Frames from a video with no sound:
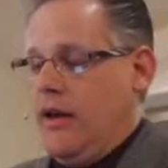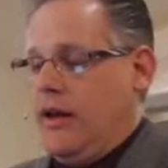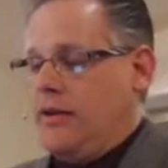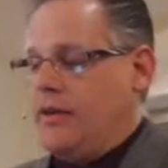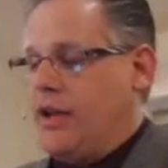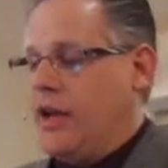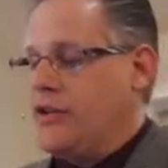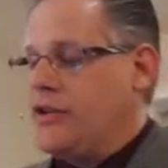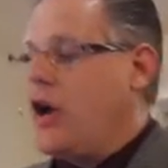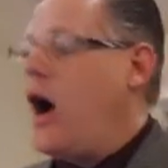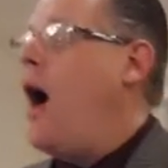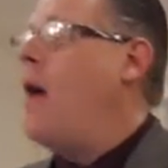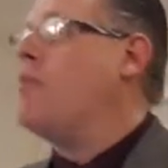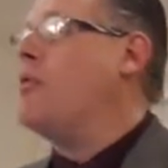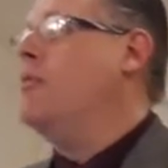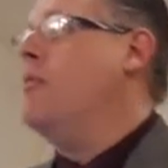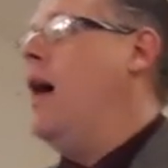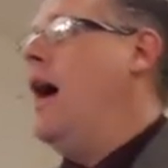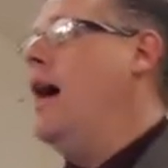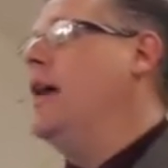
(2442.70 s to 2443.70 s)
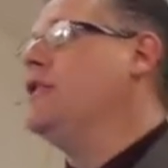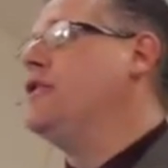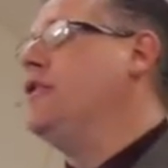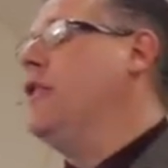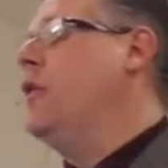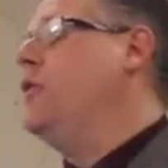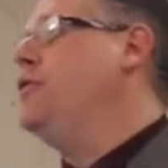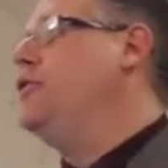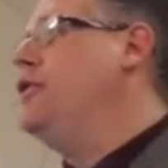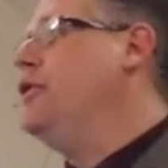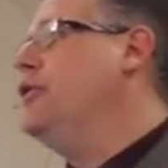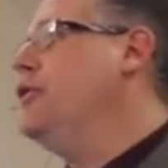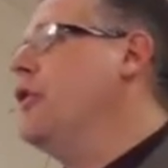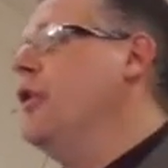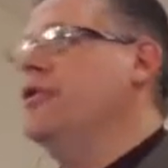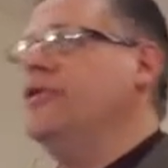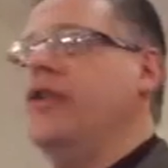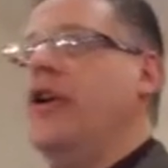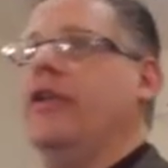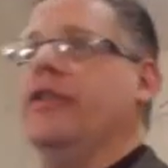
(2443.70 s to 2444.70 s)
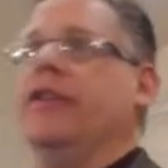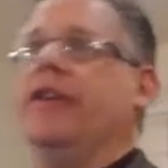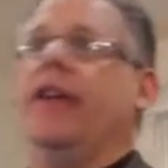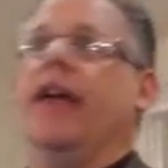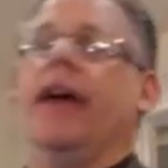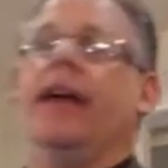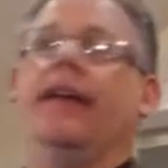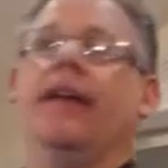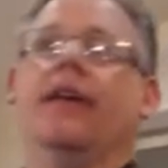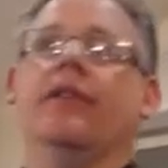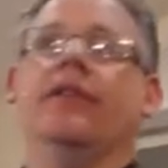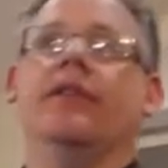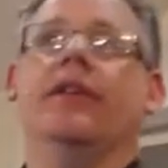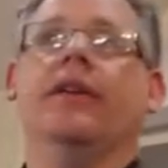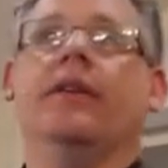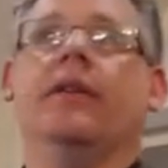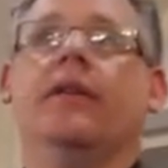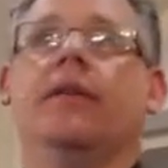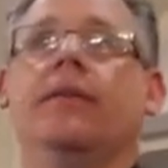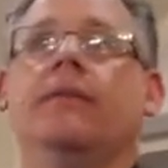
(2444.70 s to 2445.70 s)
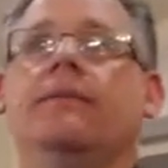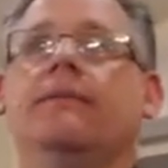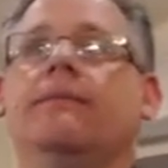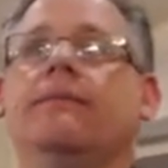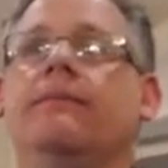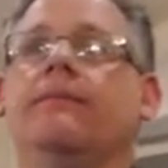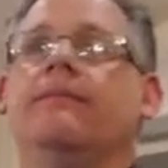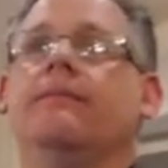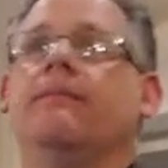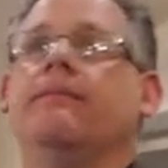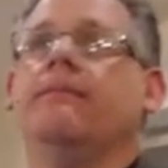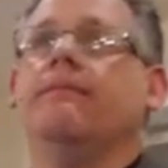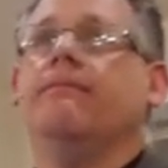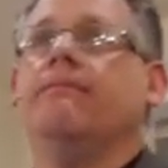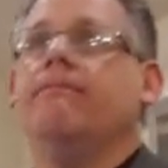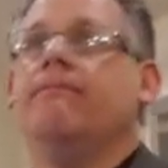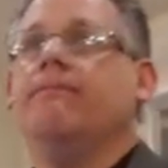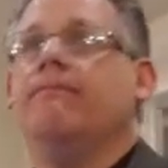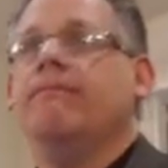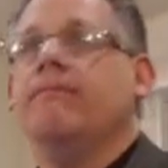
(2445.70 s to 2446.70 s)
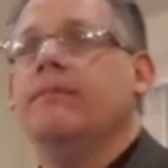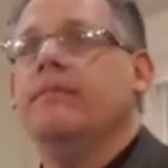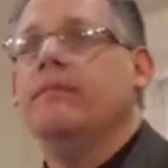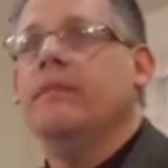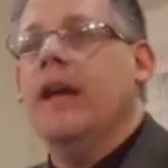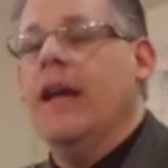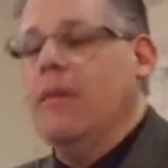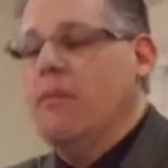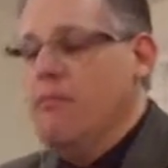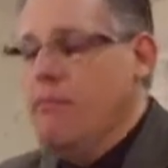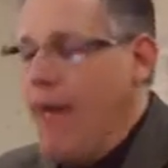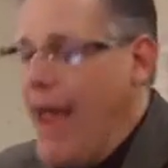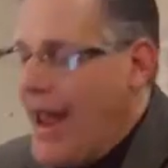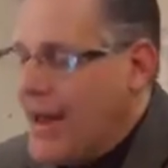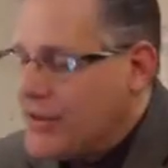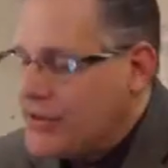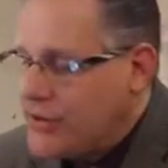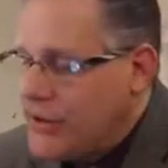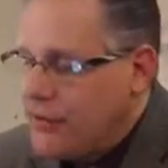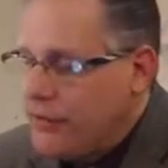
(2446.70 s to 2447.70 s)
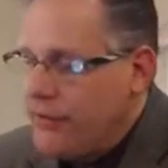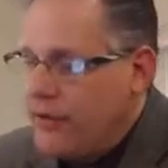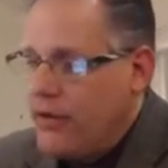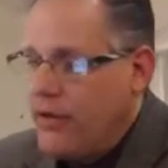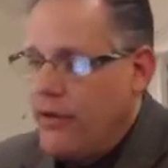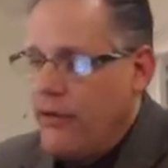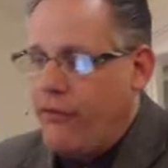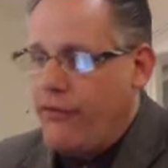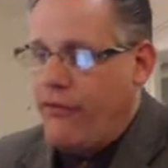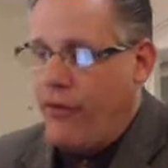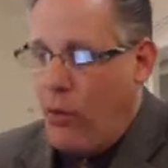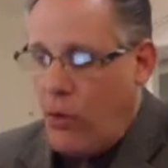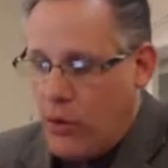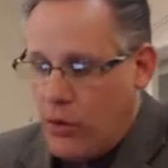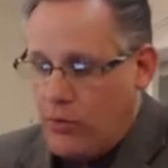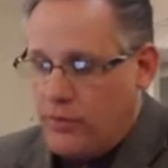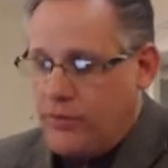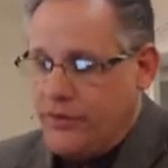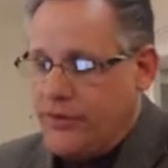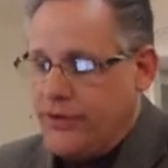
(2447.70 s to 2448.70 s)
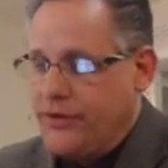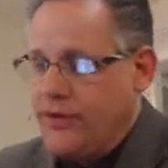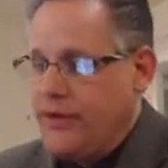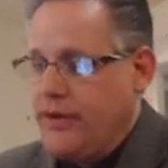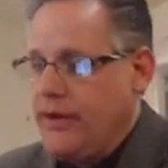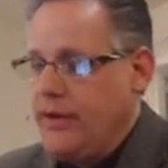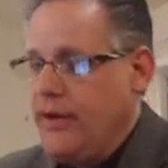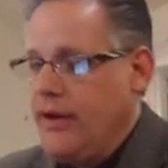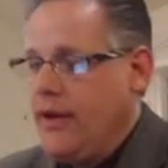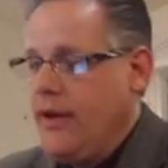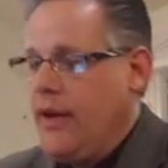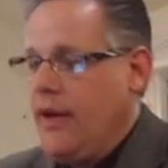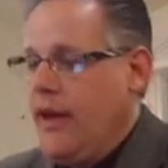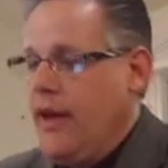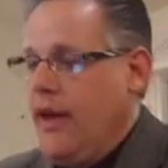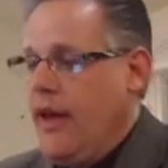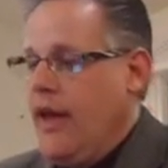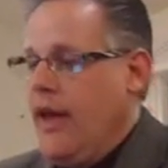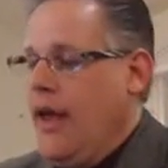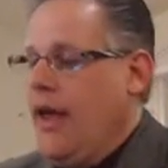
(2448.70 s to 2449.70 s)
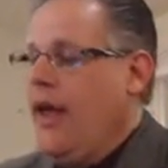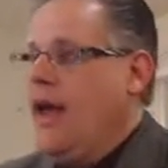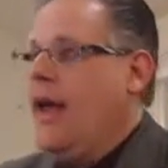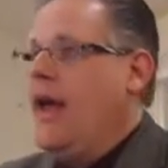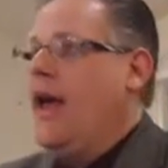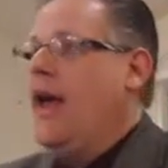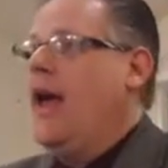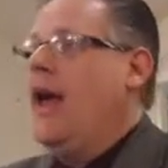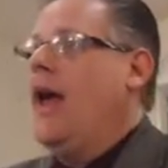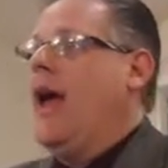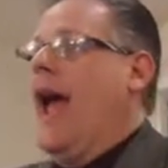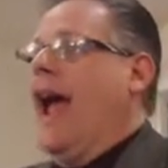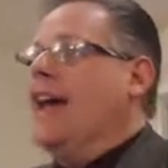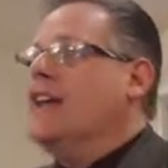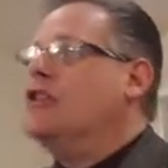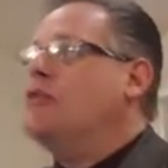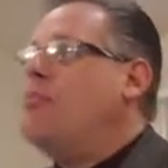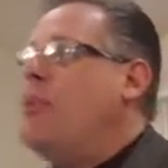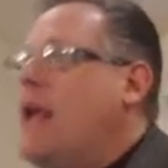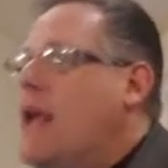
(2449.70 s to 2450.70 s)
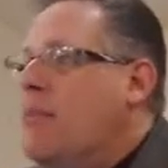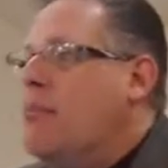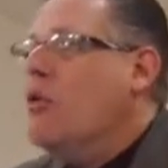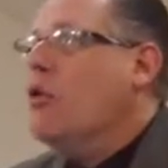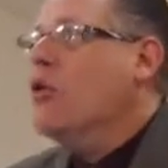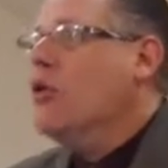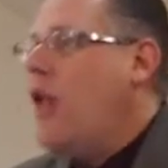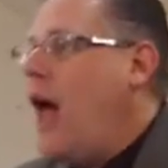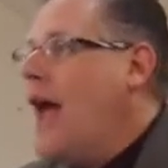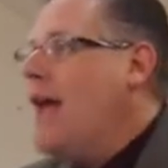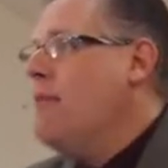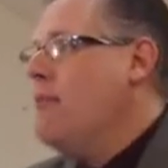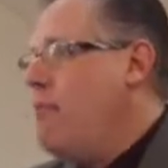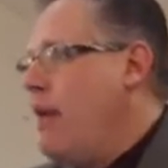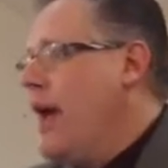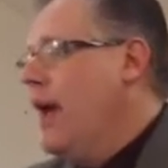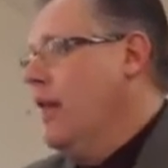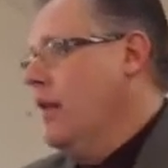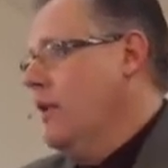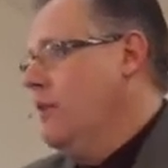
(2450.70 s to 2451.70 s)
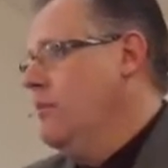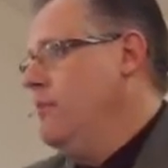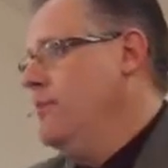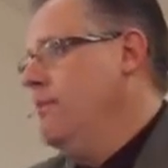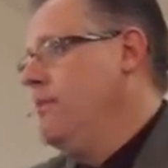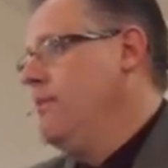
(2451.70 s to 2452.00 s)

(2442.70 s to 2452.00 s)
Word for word: Such compromise, folks, still goes on today, doesn't it? In massive forms. As people like Balaam